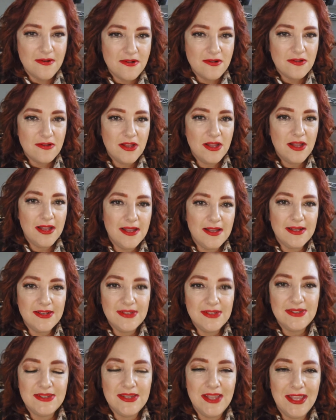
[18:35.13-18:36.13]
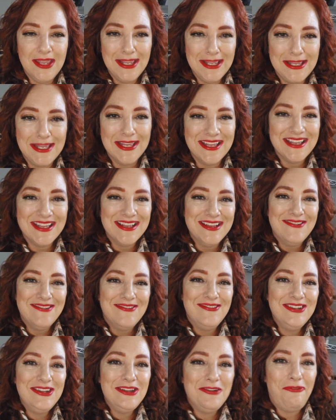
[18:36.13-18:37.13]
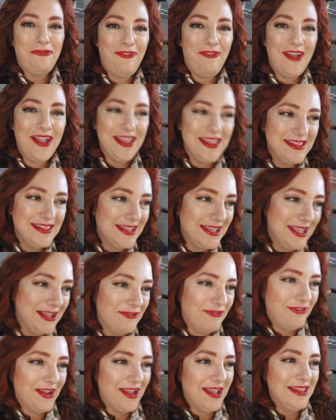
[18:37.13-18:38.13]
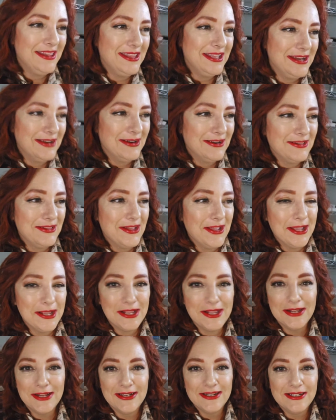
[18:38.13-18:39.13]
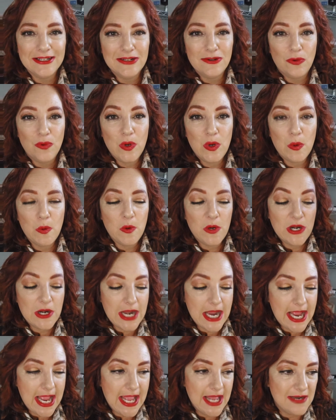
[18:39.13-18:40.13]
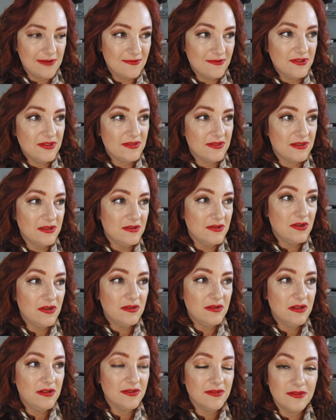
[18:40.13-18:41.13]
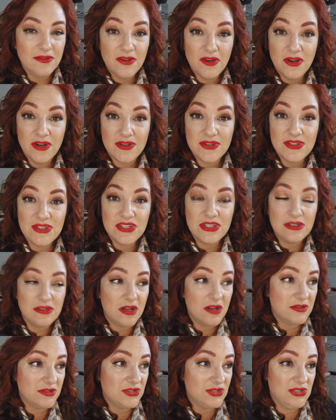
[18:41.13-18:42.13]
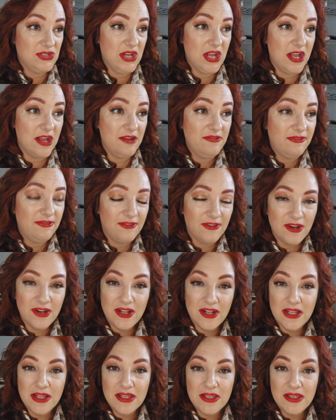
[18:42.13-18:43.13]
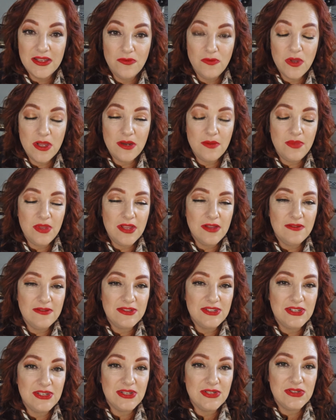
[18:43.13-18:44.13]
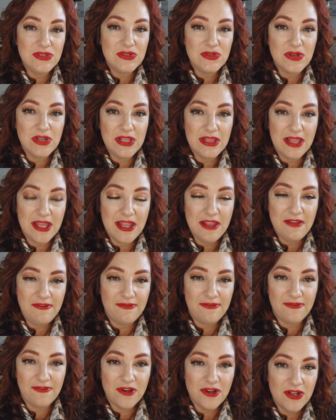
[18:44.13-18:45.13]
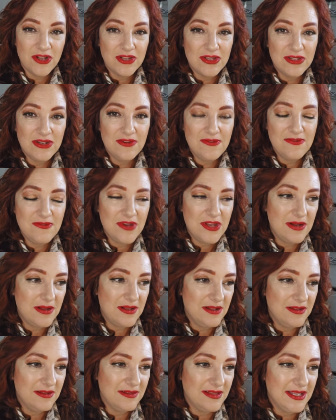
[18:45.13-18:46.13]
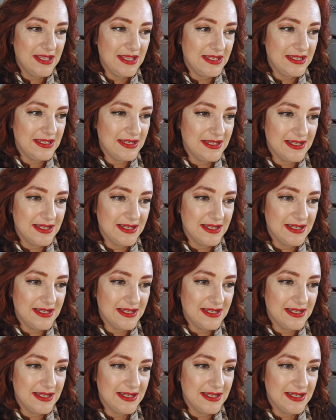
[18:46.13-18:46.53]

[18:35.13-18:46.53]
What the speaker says: Because like, when you finally are like where we're at with our stuff, you want to be able to enjoy life. You don't want to like,